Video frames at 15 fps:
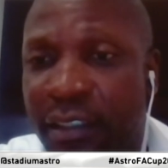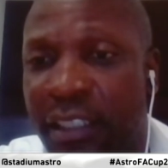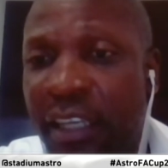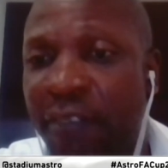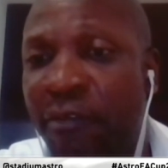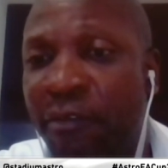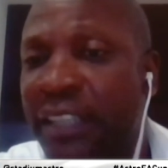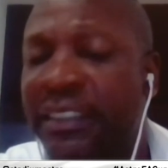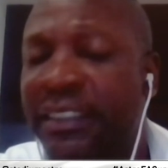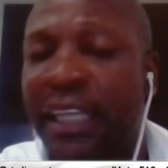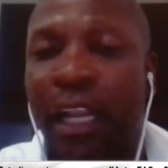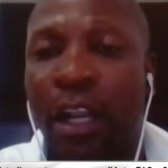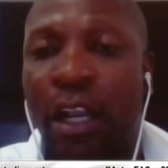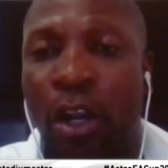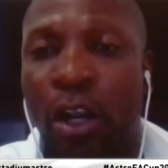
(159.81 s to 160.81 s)
They invest
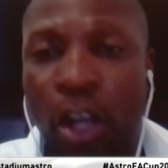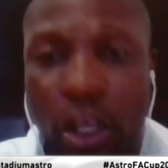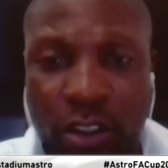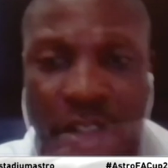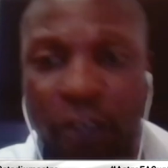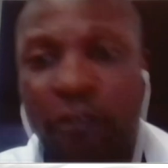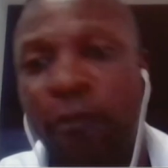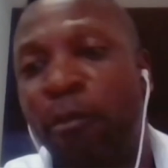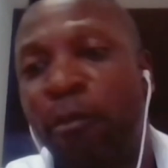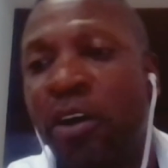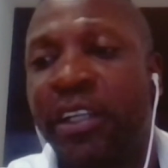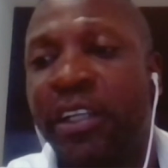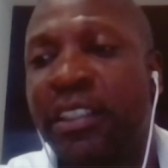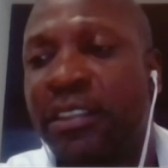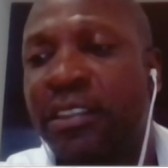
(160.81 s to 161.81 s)
a lot of
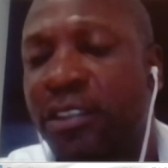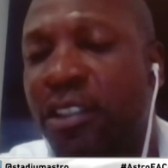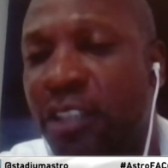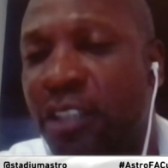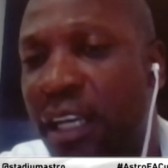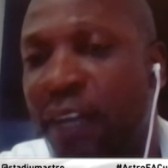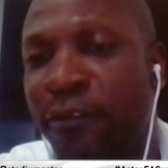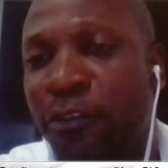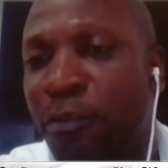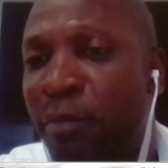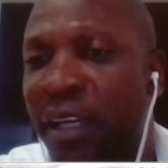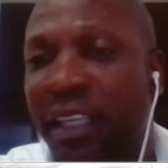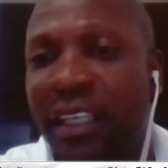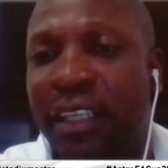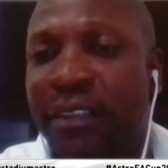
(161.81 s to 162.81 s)
money, so they have to
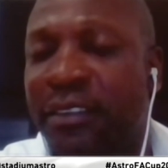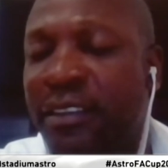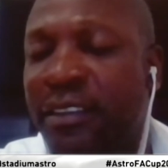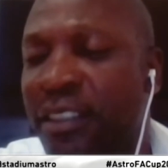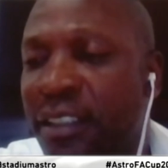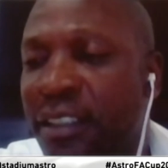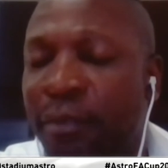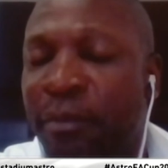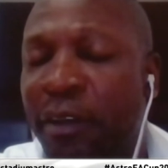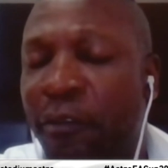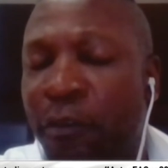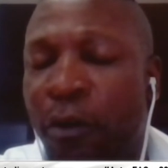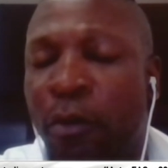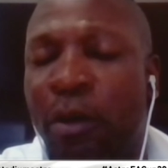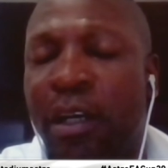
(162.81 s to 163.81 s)
make him
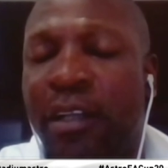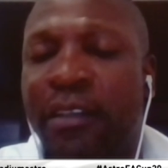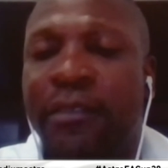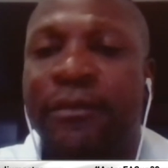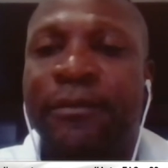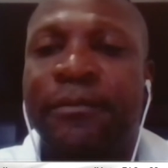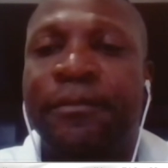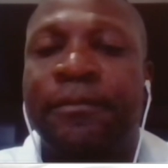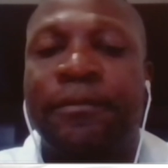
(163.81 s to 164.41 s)
perform well.